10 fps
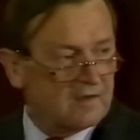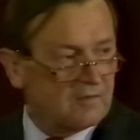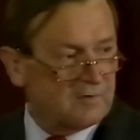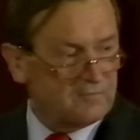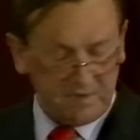
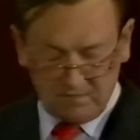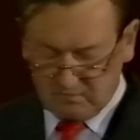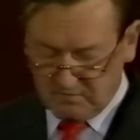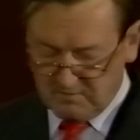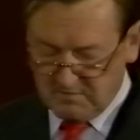We've been
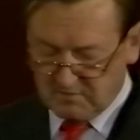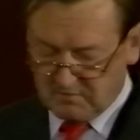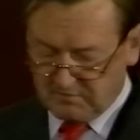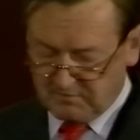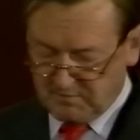through a
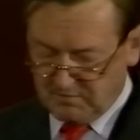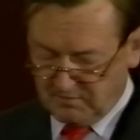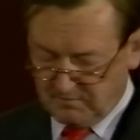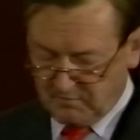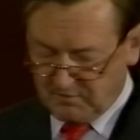minerals
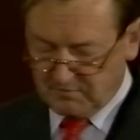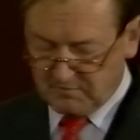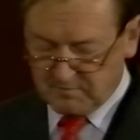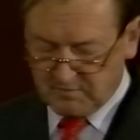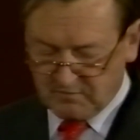boom when it
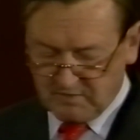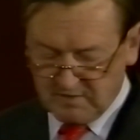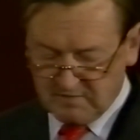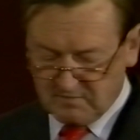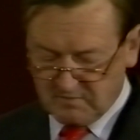was
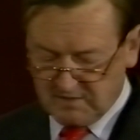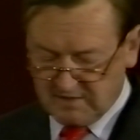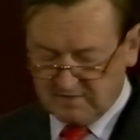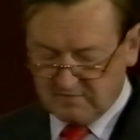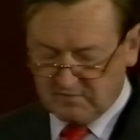portrayed that we
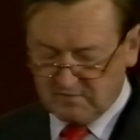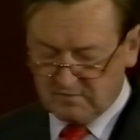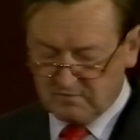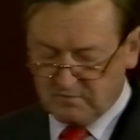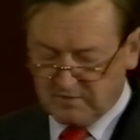had
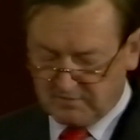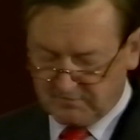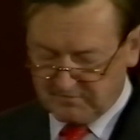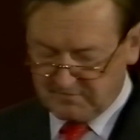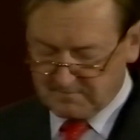eternal
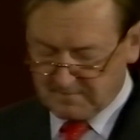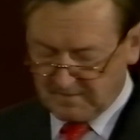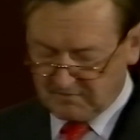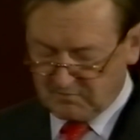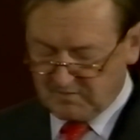wealth
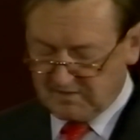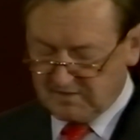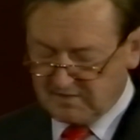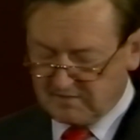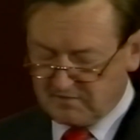to be
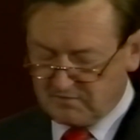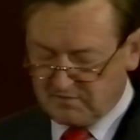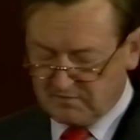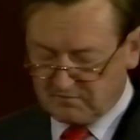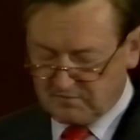neatly
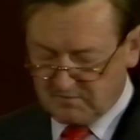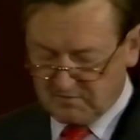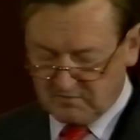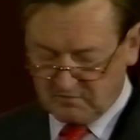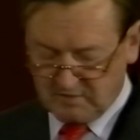
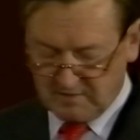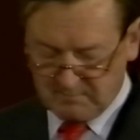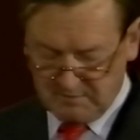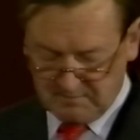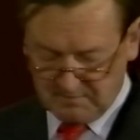redistributed to our
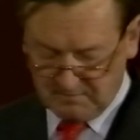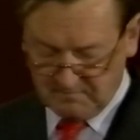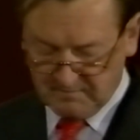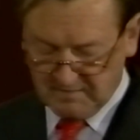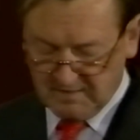people,
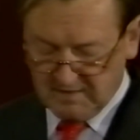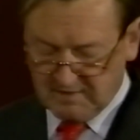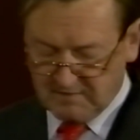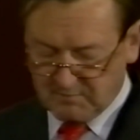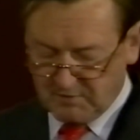
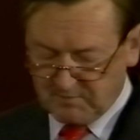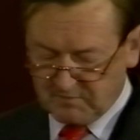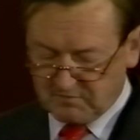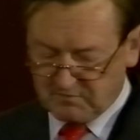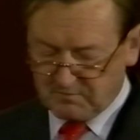and the
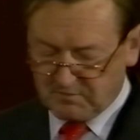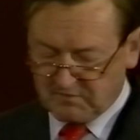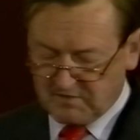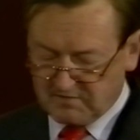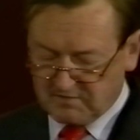proposition
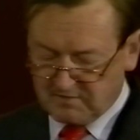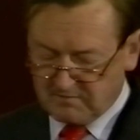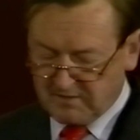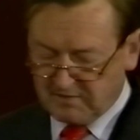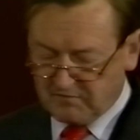presented that
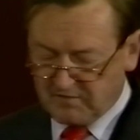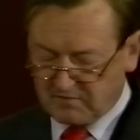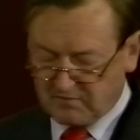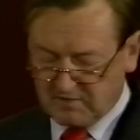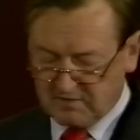
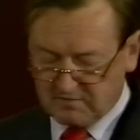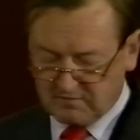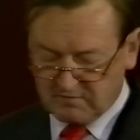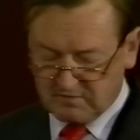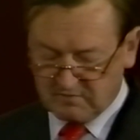manufacturing
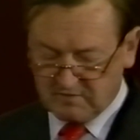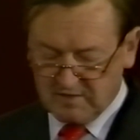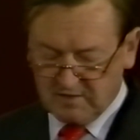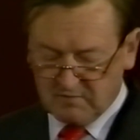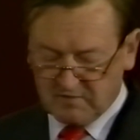industries
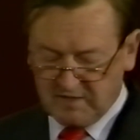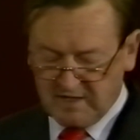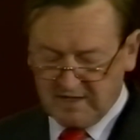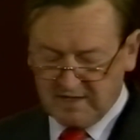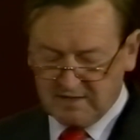with a
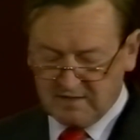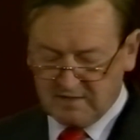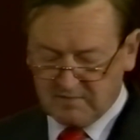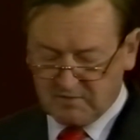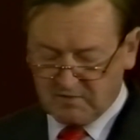high
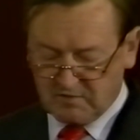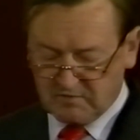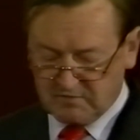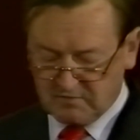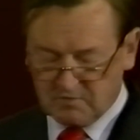labour
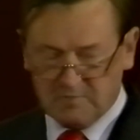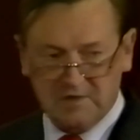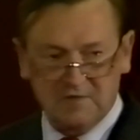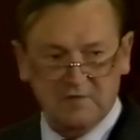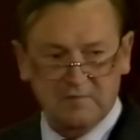content could be
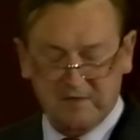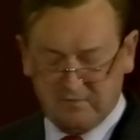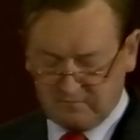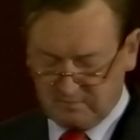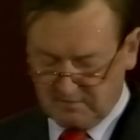
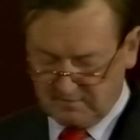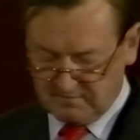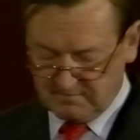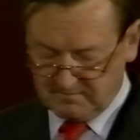dispensed with.